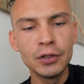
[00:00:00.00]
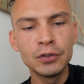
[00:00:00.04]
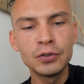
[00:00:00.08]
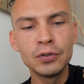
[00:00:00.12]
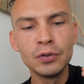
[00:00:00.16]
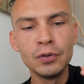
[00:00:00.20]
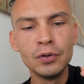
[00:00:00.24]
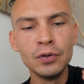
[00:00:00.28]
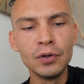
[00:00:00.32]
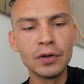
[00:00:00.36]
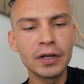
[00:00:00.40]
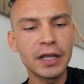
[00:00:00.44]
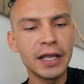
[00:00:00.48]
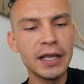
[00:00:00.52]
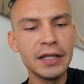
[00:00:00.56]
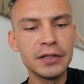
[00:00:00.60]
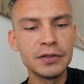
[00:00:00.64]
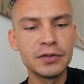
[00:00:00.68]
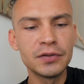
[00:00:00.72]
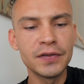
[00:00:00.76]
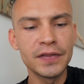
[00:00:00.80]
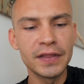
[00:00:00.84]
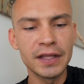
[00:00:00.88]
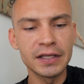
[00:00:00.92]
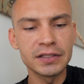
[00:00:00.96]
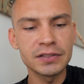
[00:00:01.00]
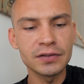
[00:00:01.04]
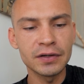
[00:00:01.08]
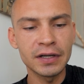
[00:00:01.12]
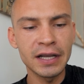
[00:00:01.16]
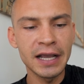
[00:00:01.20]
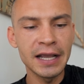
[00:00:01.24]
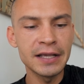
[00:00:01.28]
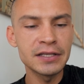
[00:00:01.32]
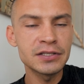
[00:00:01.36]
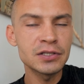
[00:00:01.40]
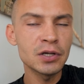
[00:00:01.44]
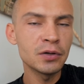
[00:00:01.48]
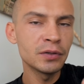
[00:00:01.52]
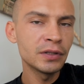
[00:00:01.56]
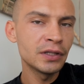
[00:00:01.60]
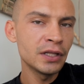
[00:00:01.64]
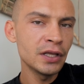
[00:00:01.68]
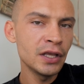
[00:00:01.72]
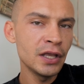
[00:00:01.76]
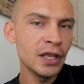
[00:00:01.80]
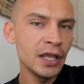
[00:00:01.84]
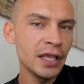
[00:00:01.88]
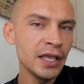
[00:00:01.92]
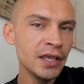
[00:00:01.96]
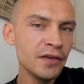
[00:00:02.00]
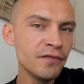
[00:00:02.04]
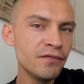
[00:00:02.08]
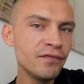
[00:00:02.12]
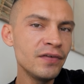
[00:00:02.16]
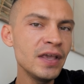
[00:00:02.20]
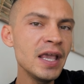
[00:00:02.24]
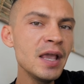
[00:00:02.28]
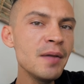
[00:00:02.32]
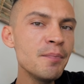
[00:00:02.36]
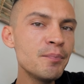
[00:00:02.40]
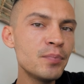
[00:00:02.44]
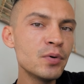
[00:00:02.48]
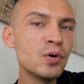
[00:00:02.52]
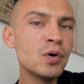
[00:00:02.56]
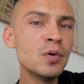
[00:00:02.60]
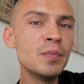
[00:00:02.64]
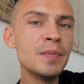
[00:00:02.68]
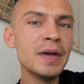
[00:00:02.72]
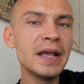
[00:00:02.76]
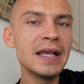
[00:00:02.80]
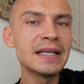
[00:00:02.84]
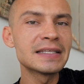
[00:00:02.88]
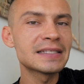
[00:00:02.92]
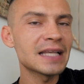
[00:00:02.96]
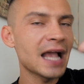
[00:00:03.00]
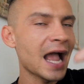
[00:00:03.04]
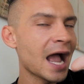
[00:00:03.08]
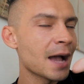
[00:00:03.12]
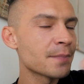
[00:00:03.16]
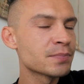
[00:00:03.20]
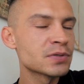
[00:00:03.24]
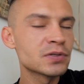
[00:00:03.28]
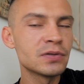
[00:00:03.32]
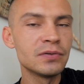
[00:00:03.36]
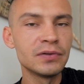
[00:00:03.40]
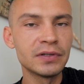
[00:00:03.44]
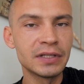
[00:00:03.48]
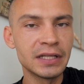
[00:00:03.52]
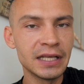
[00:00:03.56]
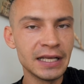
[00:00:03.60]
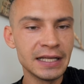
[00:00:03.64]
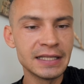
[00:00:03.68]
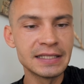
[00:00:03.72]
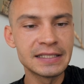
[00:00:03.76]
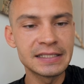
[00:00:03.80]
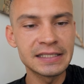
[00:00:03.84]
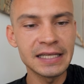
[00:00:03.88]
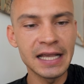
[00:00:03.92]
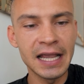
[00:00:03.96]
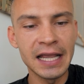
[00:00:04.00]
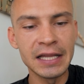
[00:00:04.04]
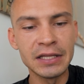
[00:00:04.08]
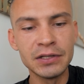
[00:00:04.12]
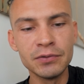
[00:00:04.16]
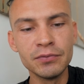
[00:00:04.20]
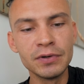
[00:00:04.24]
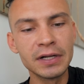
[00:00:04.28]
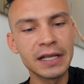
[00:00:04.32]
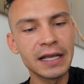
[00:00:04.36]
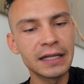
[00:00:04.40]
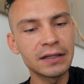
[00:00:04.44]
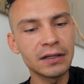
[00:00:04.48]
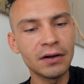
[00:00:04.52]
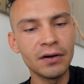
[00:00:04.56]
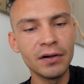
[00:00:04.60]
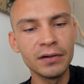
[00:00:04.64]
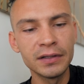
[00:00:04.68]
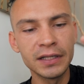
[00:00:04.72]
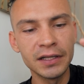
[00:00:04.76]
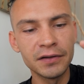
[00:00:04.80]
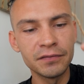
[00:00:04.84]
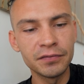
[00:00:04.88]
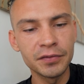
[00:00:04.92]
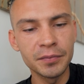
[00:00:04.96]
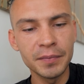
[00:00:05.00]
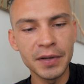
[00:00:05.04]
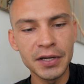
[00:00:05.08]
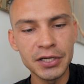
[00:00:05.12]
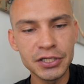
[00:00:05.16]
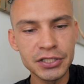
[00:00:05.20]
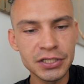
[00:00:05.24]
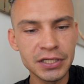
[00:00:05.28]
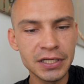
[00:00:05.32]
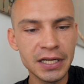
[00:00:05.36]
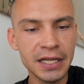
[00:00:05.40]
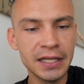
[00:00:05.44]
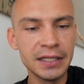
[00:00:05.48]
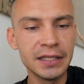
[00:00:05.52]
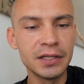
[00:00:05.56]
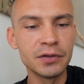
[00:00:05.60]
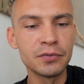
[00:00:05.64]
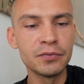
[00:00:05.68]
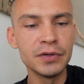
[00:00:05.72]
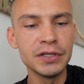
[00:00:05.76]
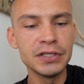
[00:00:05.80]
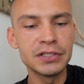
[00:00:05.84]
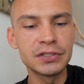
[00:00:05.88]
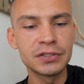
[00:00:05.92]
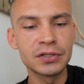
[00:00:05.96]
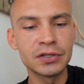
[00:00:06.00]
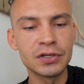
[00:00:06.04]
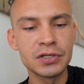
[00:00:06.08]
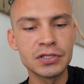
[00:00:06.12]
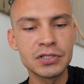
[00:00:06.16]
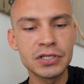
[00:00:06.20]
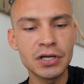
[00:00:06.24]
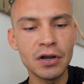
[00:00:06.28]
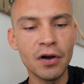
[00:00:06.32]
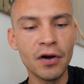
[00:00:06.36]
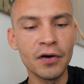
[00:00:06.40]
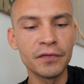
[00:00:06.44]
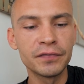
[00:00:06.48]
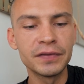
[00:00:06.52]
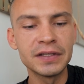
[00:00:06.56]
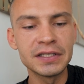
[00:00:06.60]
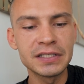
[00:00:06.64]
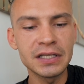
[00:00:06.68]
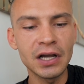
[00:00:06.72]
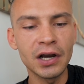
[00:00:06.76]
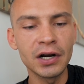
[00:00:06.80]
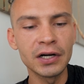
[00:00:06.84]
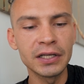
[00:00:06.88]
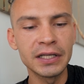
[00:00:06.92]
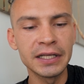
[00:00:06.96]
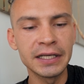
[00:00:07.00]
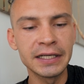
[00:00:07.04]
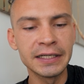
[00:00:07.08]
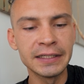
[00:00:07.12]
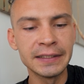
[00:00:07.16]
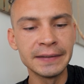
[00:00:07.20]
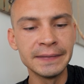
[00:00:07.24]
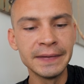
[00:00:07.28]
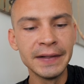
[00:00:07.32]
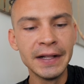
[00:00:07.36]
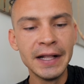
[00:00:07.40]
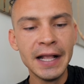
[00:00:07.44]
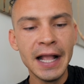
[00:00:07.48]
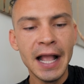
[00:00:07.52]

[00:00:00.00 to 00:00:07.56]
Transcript: to look into this. Okay. So, the EV boom is absolutely insane. You will get all the information in the research of this article.